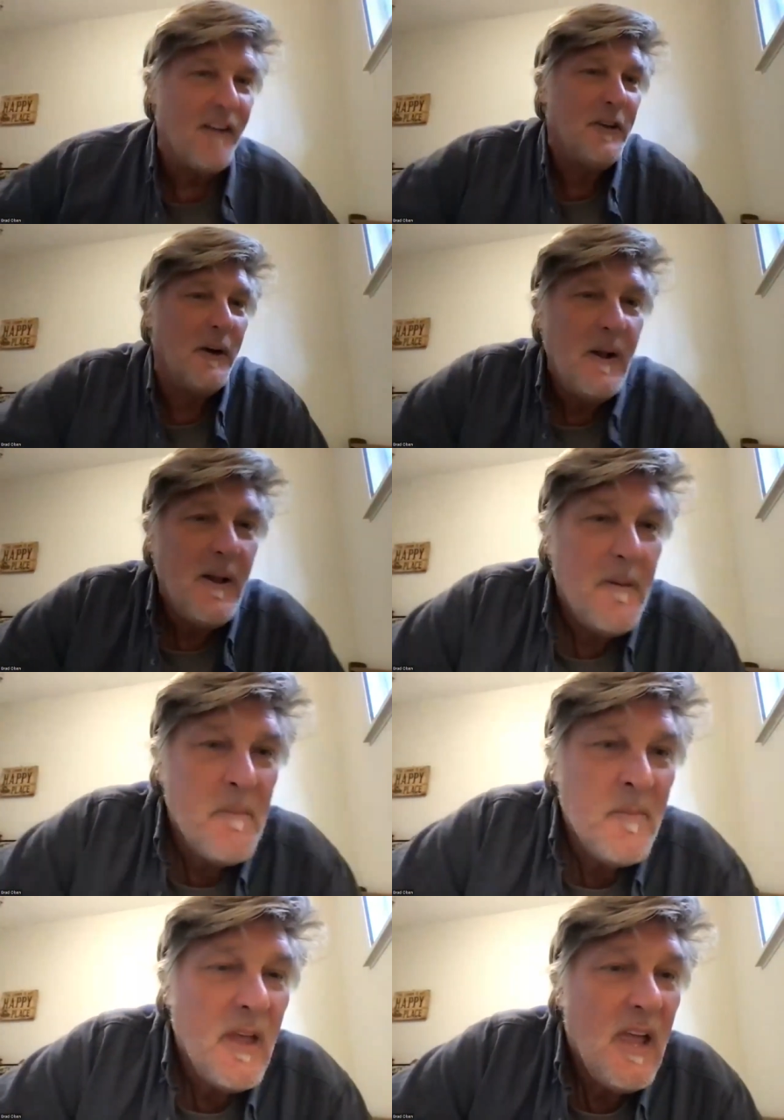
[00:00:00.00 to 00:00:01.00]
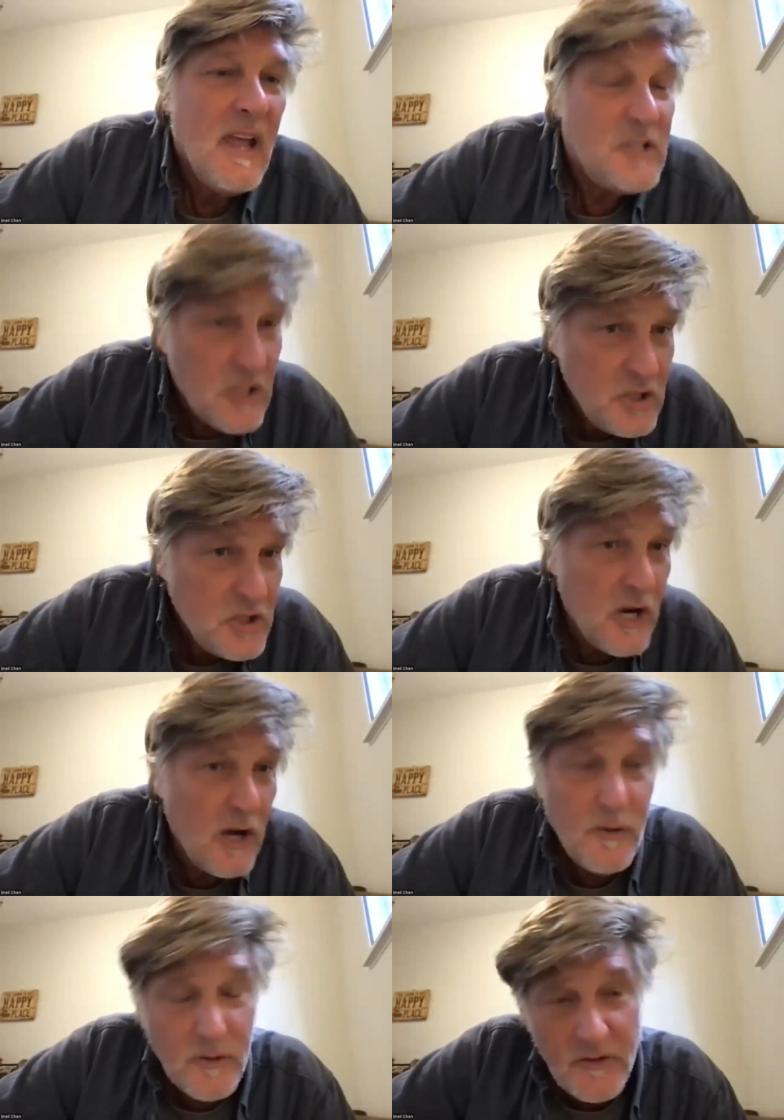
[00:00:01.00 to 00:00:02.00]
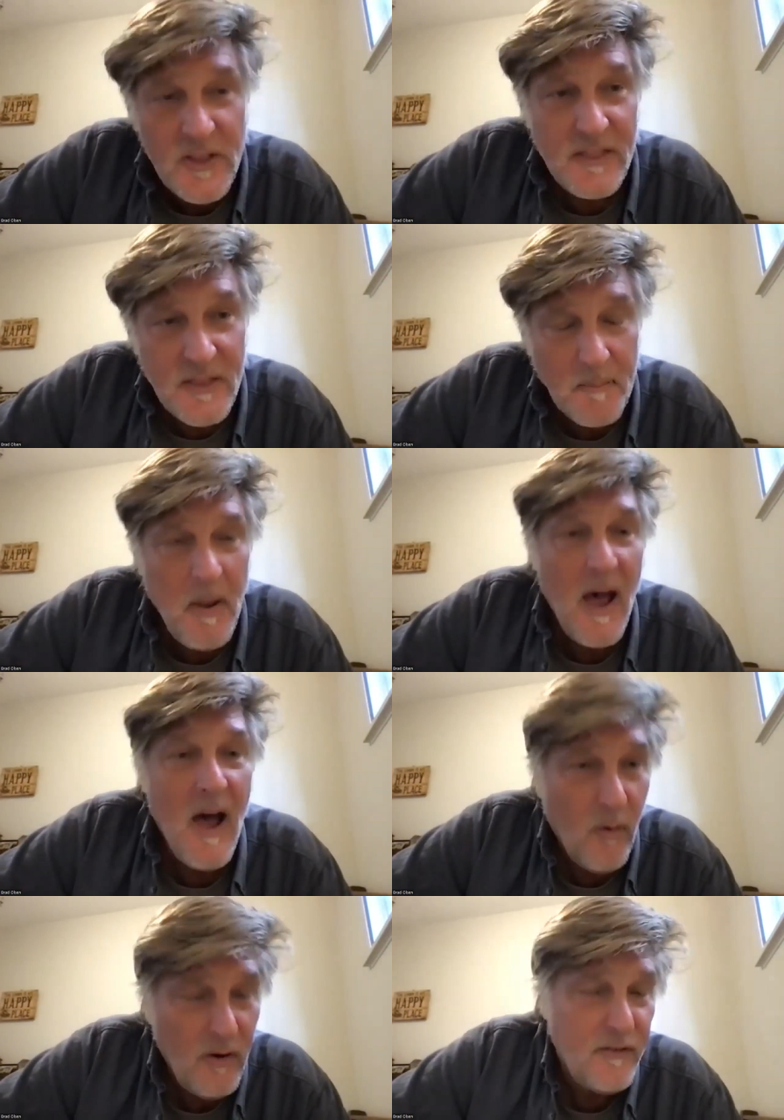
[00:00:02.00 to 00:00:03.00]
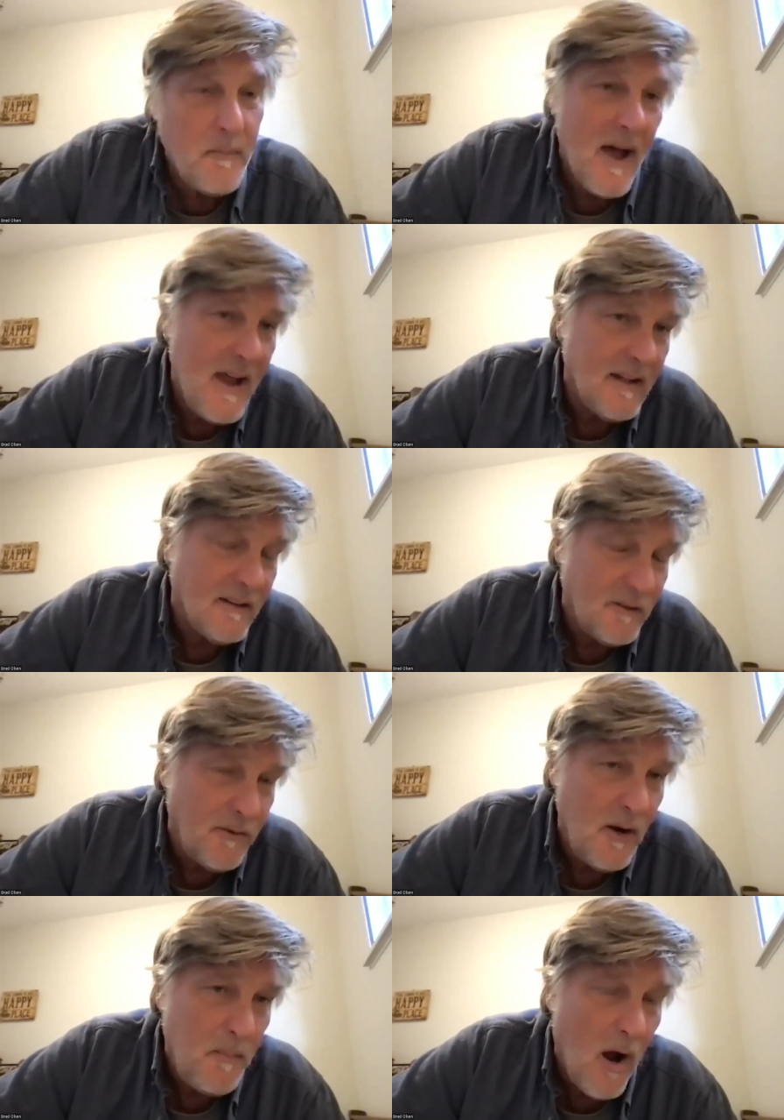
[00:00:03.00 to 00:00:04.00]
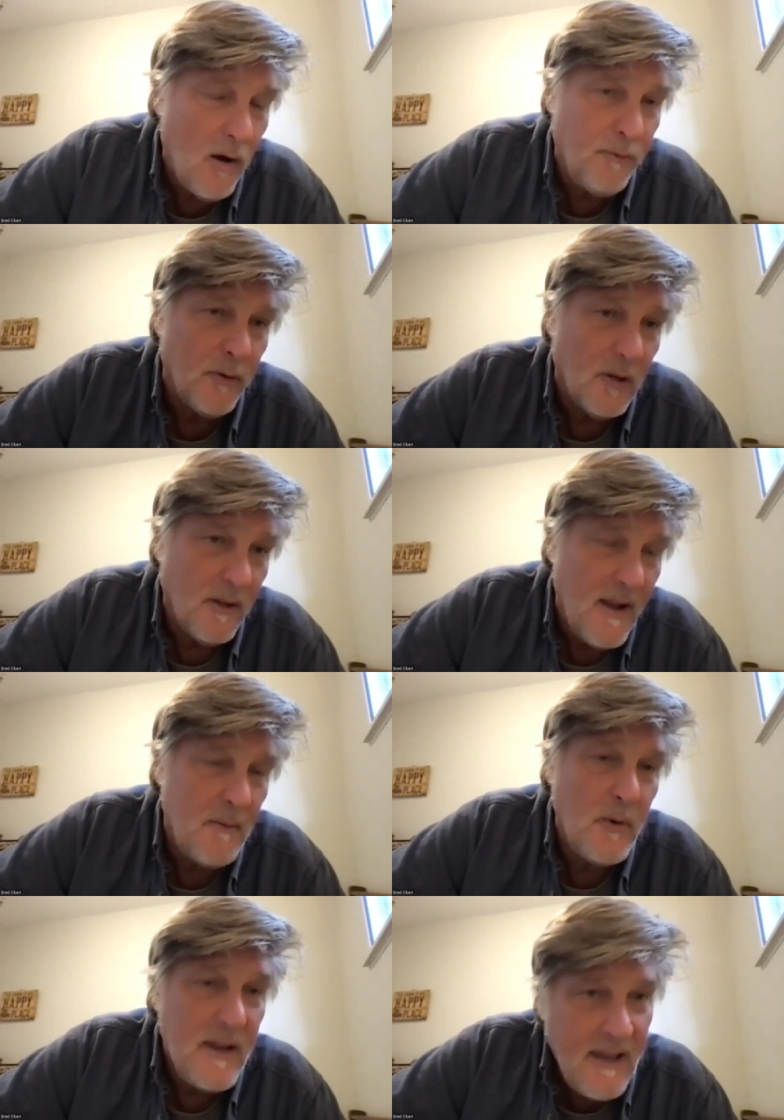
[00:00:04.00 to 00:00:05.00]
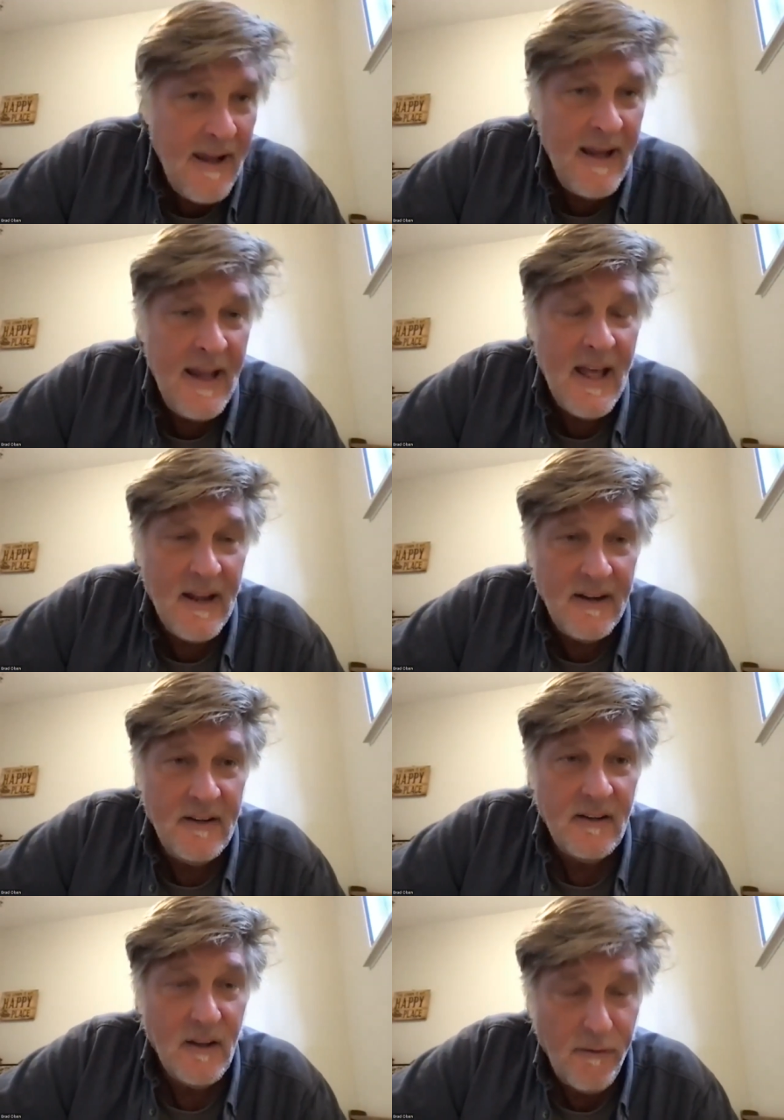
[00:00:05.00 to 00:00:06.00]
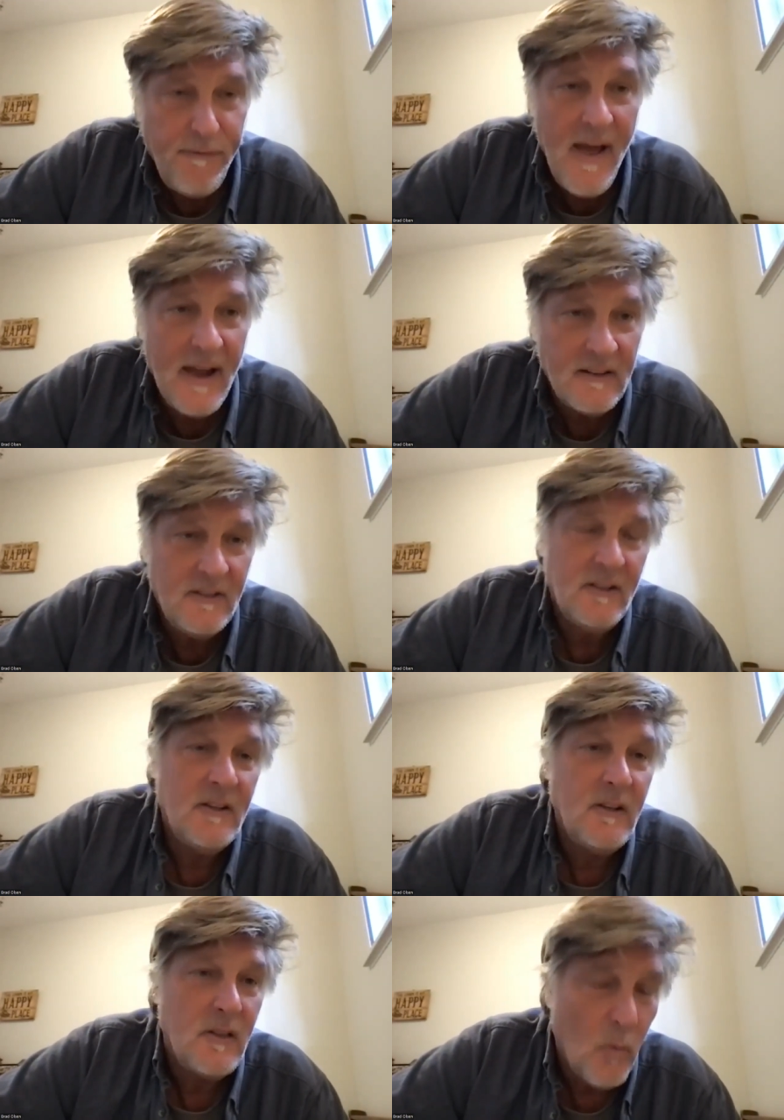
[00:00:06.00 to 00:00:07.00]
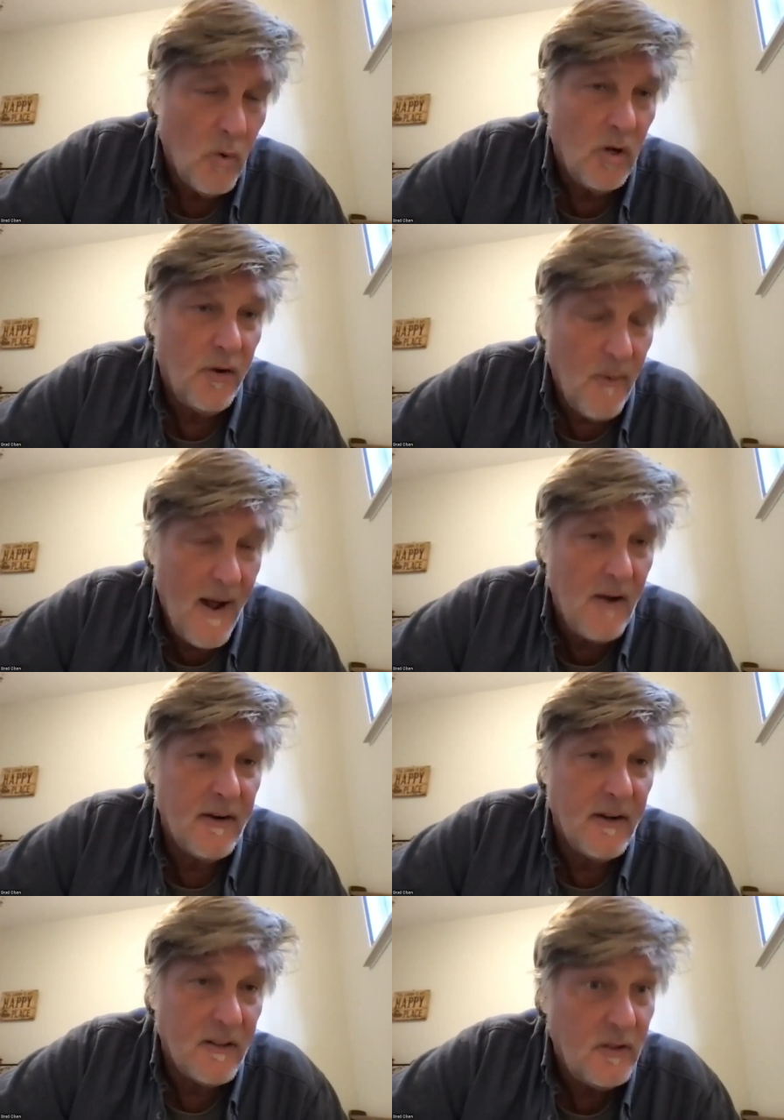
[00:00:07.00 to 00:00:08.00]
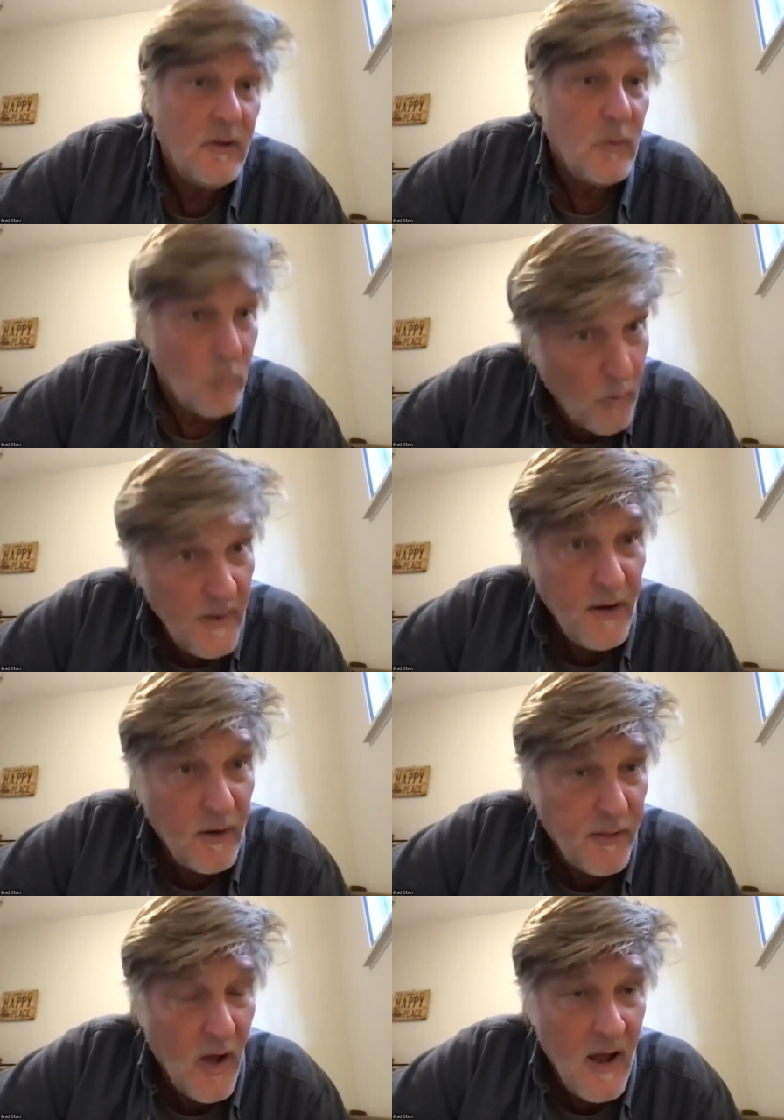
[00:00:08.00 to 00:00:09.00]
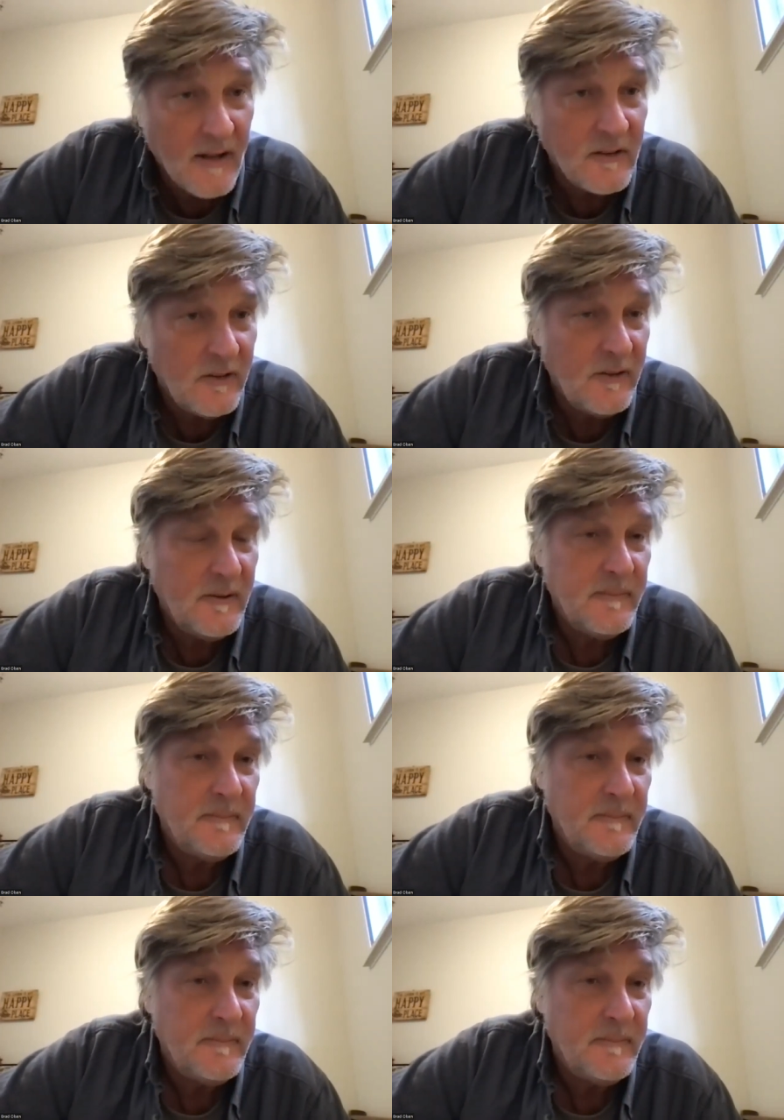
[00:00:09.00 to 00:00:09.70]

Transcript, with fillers: So it just shows that the power of the mind is very powerful and we can affect the world around us with our thoughts.